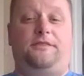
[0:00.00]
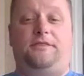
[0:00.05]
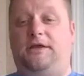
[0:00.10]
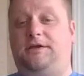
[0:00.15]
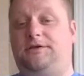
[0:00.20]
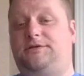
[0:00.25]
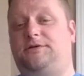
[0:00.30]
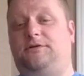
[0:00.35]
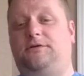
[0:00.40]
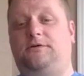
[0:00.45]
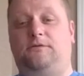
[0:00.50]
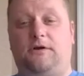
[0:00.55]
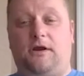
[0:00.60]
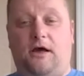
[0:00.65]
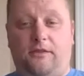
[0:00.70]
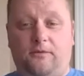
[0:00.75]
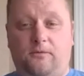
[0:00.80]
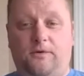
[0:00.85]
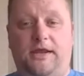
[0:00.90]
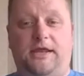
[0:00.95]
things you're doing
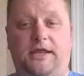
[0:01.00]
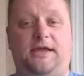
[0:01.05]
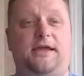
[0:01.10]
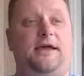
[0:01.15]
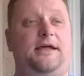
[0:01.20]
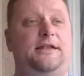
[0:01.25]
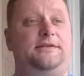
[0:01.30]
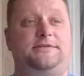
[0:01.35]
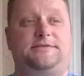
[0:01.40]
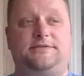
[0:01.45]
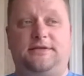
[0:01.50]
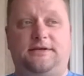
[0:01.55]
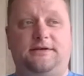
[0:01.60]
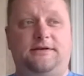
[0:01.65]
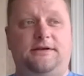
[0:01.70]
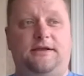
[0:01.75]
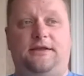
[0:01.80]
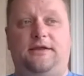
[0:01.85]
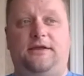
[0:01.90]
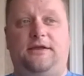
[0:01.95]
on the weekends,
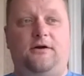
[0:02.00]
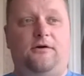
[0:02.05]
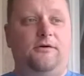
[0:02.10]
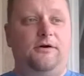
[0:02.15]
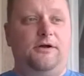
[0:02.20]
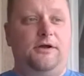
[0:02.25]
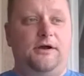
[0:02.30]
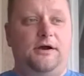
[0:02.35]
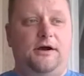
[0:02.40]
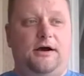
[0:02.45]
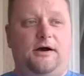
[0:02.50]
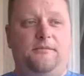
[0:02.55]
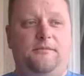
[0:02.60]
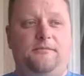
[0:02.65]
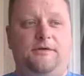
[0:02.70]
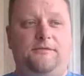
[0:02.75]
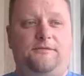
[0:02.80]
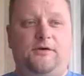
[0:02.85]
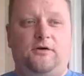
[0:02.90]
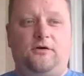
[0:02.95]
and you know um,
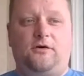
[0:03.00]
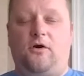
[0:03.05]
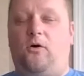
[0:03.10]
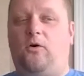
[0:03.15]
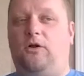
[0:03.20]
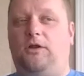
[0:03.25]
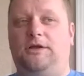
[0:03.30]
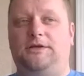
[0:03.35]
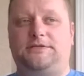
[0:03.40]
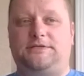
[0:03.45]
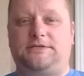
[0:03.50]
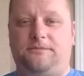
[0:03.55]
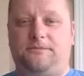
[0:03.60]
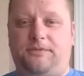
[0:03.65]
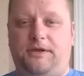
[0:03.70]
if your goal is to